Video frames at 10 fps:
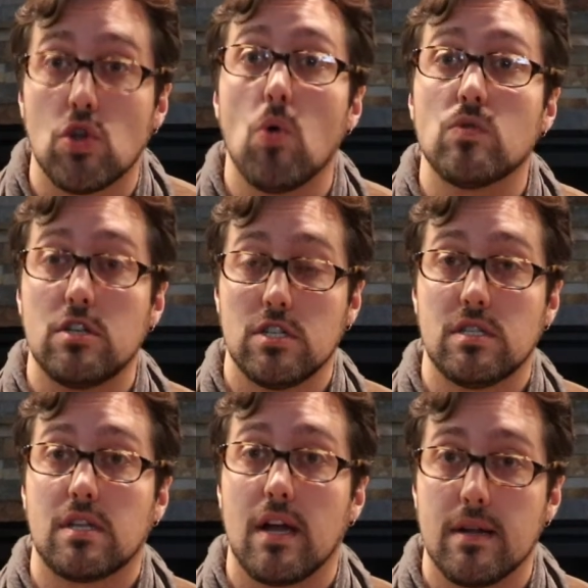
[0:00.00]
Don't
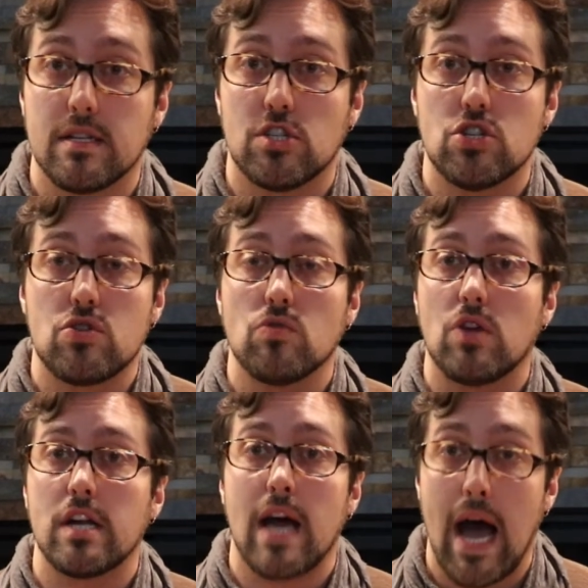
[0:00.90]
just don't
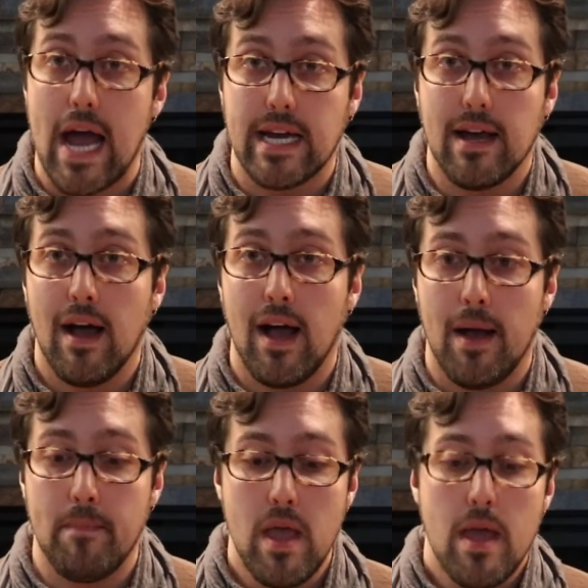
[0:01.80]
try to hide,
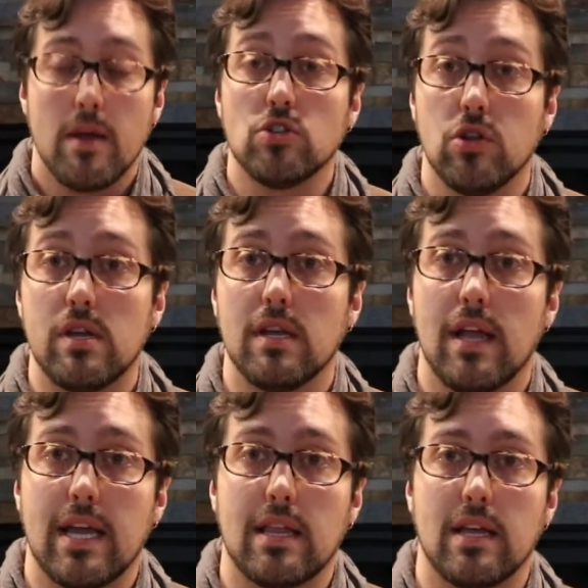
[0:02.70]
because
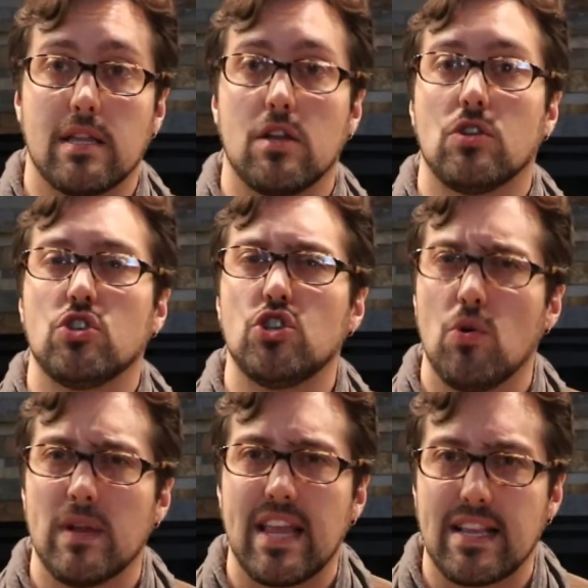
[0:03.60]
because you
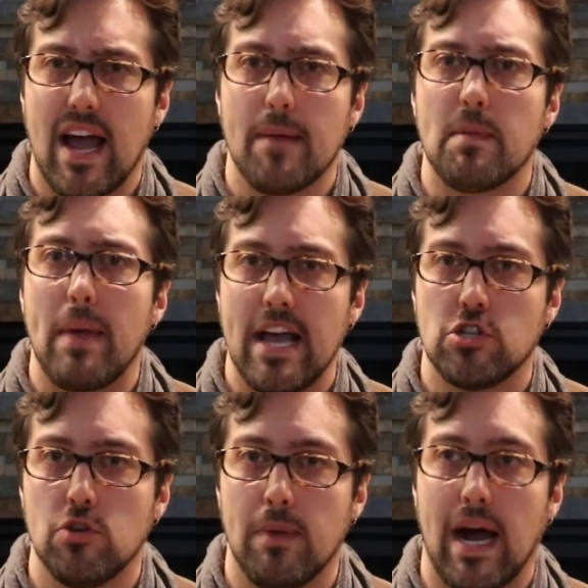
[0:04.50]
don't want that time to
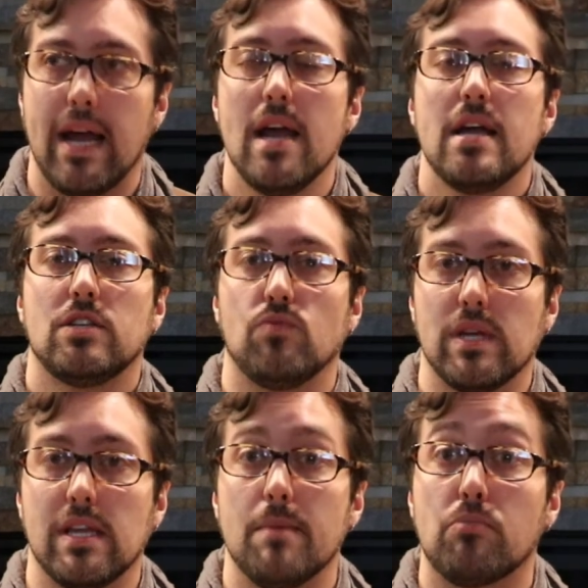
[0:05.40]
pass you by to
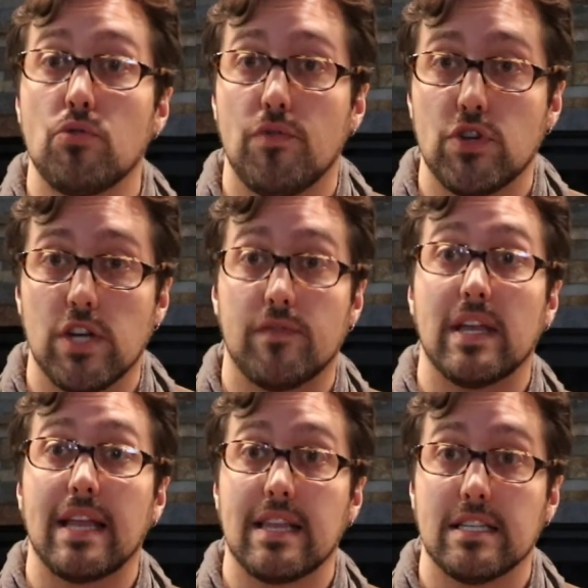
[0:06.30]
really improve yourself,
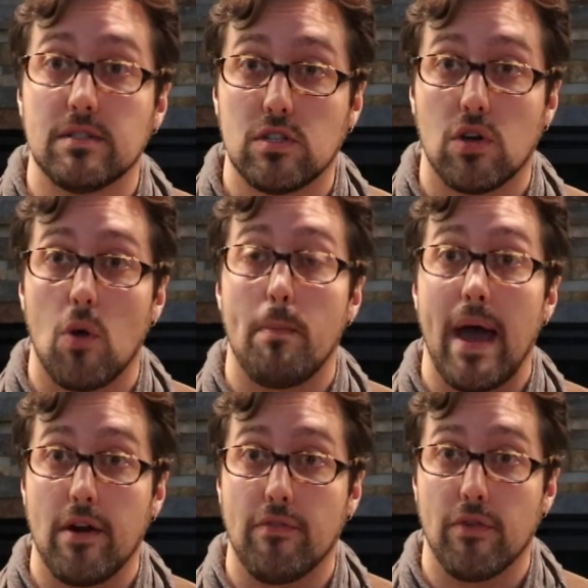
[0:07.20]
to get things to go
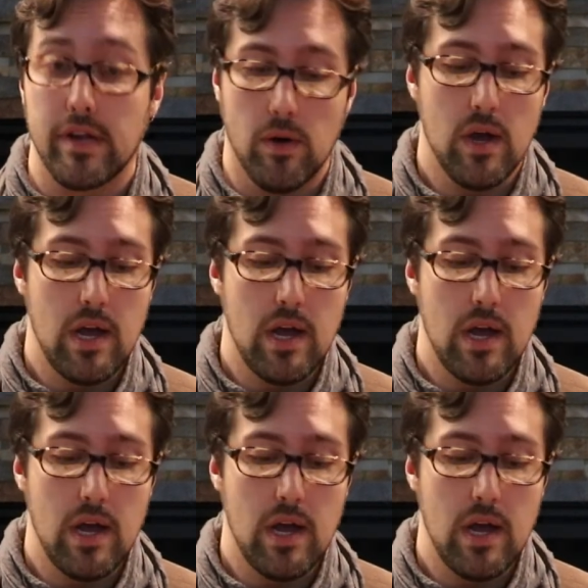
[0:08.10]
better for you.